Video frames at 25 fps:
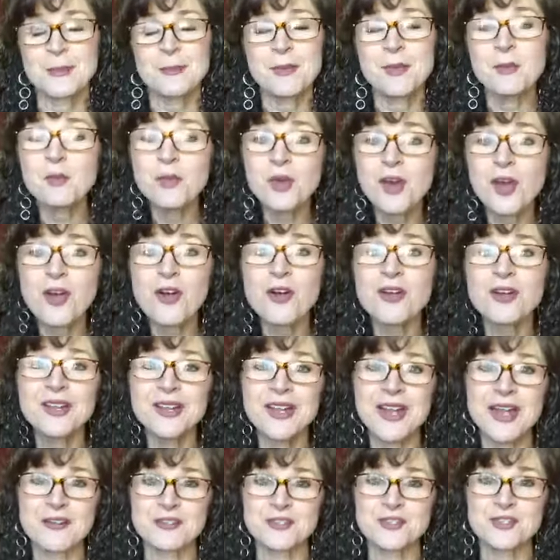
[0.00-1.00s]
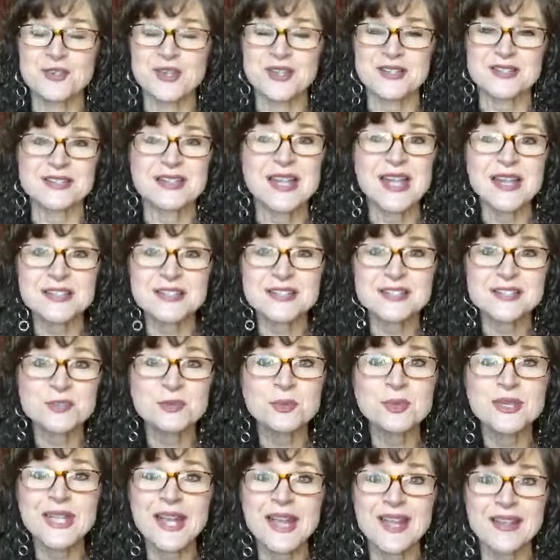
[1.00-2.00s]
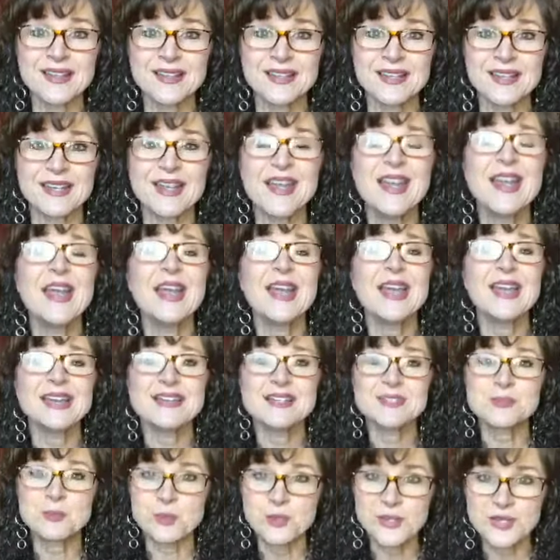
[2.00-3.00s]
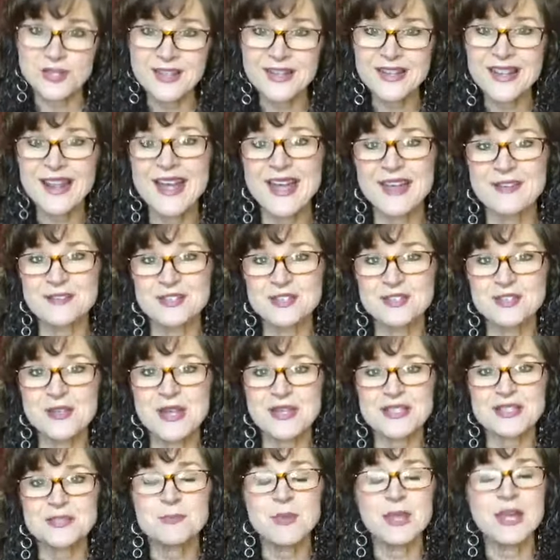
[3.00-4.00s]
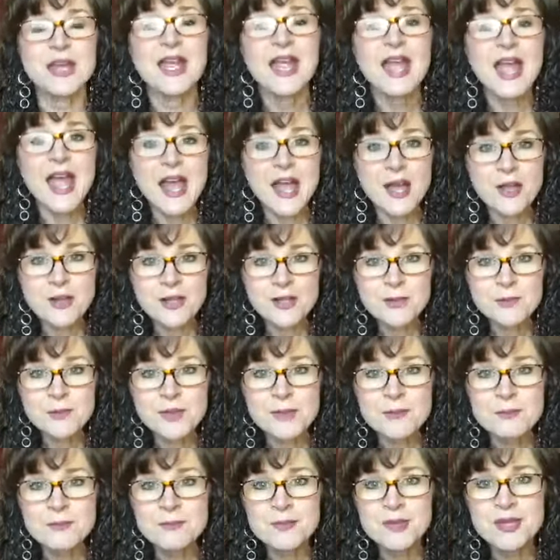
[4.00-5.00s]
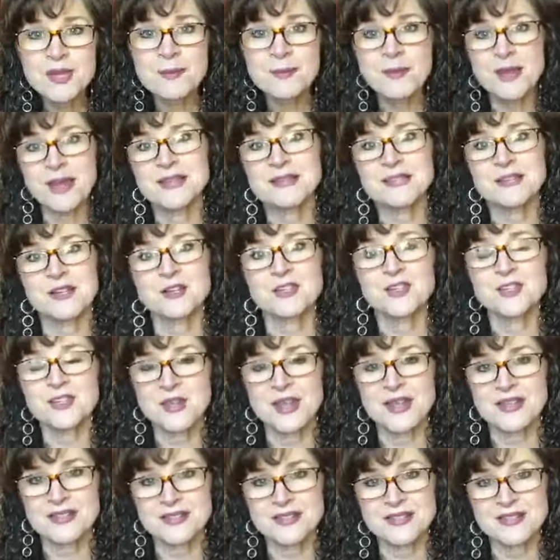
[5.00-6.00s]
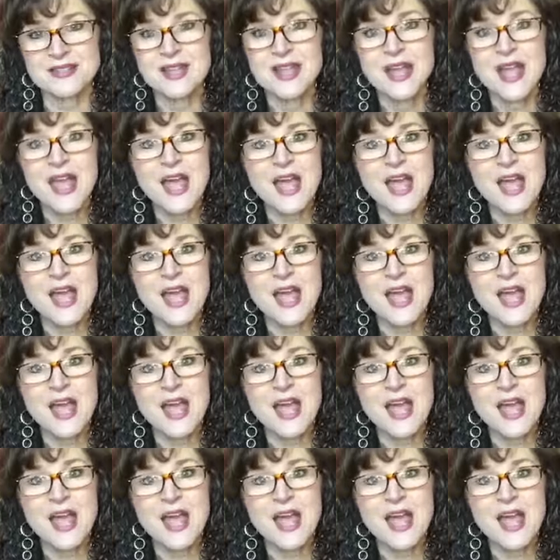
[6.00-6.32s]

I mean, we're all gonna have stress. That's the reality, is we're gonna have stress, but how can we minimize our stress?